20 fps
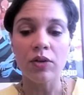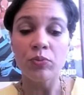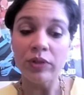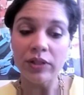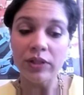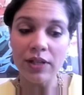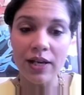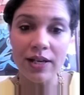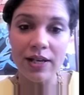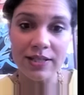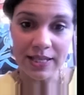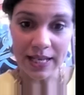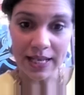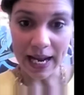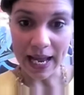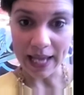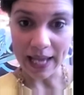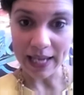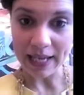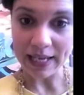realized
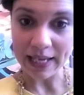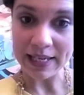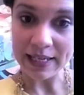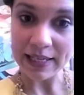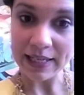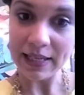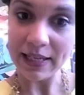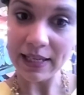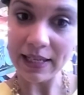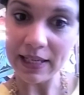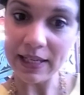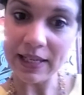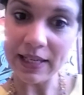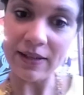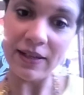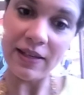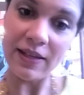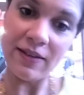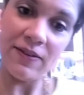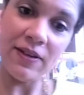that
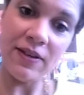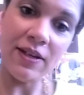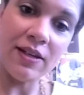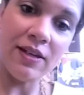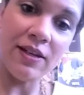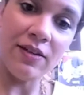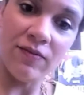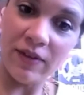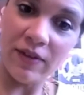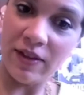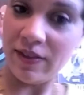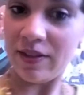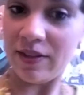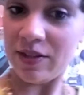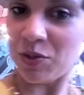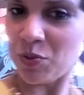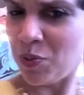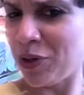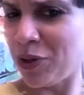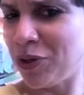if he can invent
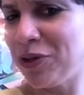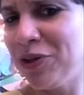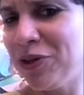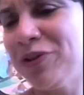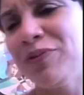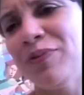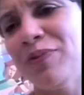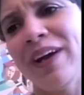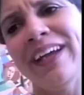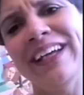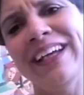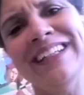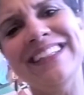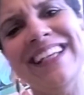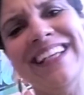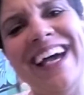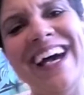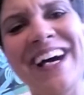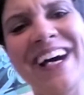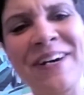this word, right,
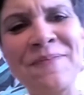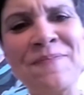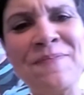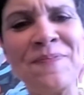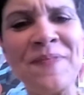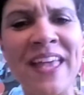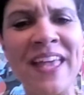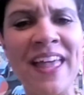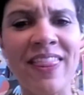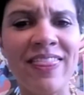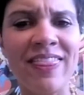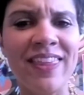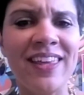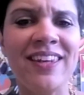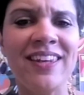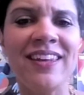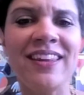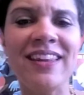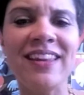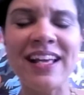then
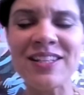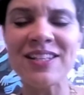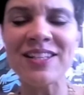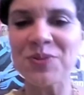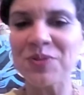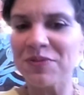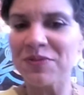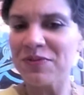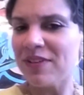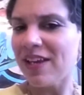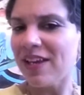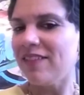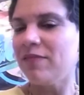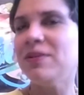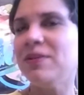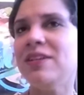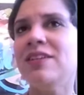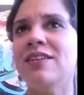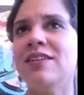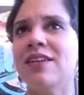that sort of gave
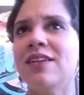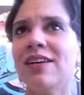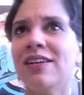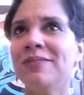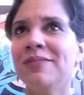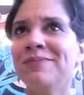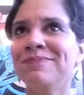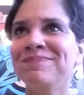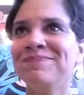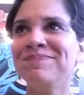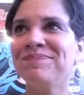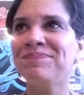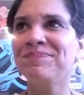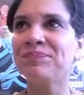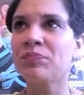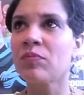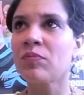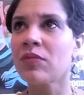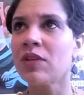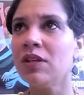me, I
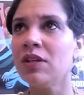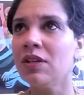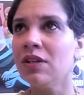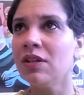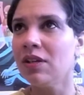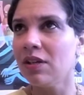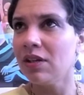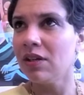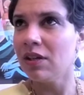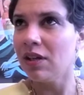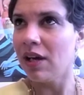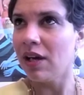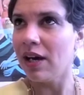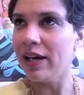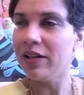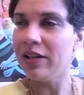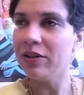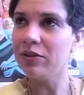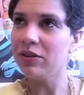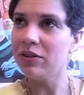
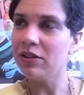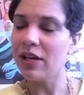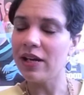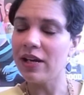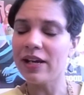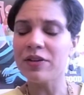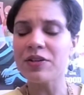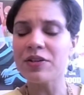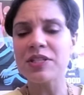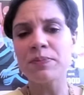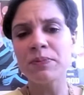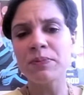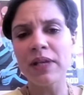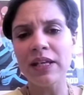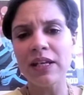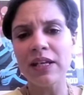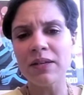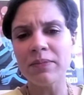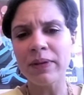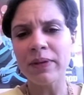don't know how to
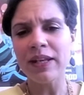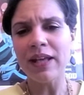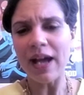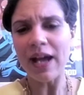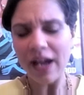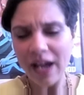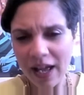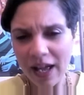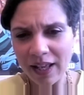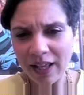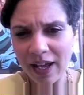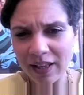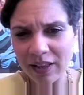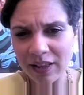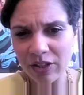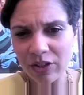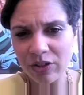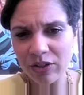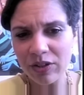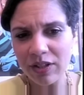explain it, but I
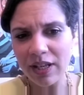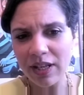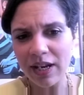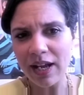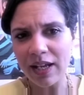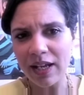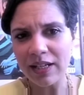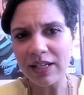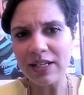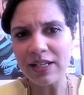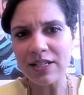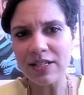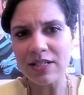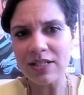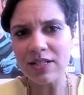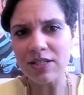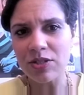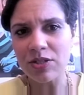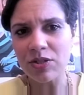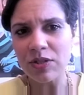learned that
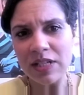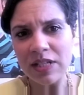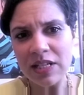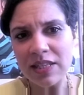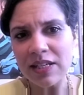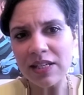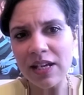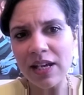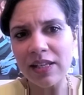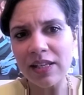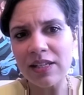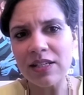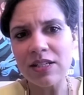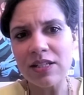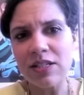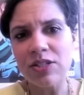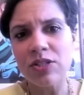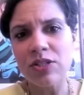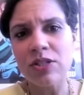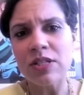anything
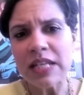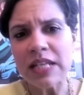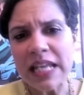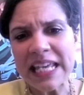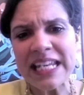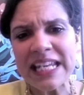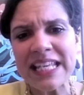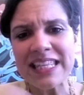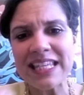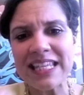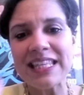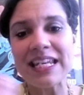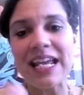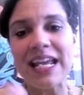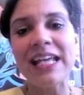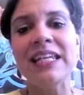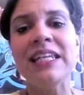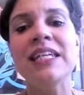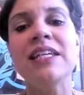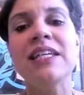that
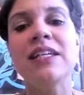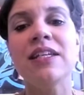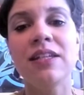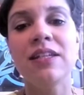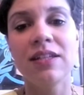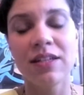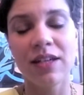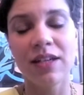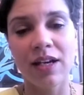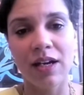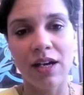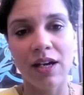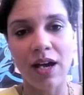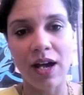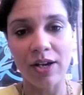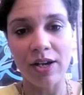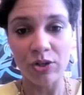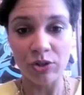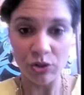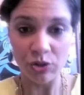I needed,
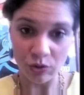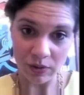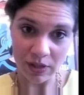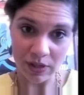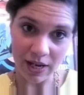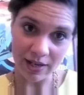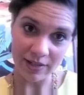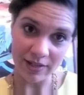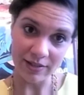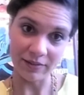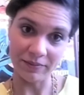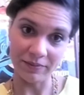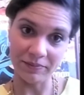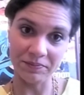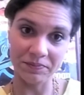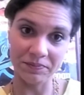I could create.